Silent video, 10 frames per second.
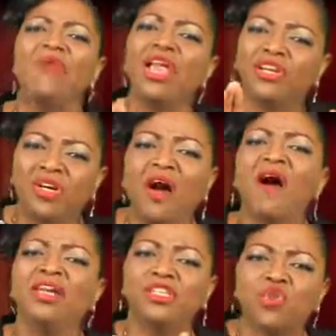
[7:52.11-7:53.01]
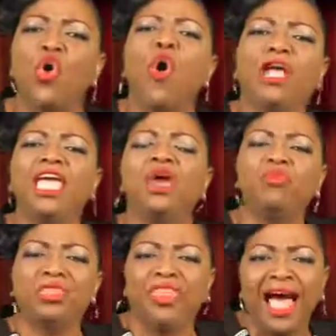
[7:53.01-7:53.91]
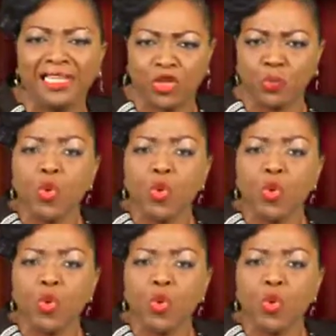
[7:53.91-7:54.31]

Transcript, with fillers: well, God is okay with that.